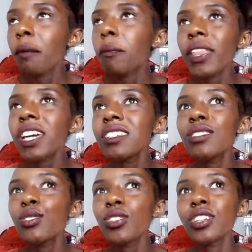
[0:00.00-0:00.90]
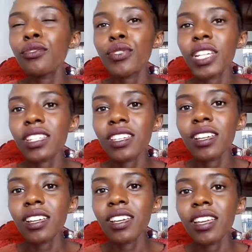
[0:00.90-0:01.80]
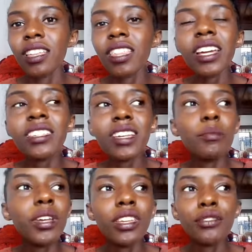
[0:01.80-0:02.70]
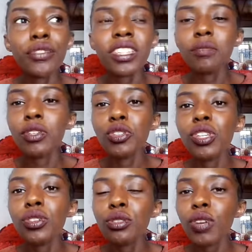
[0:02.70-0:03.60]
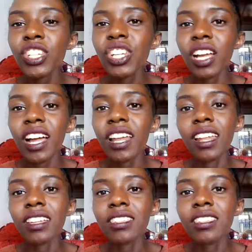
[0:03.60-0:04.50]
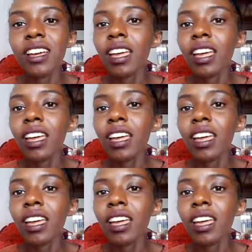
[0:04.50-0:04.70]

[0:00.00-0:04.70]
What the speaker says: But that is so different. There is a big difference between you swatching colors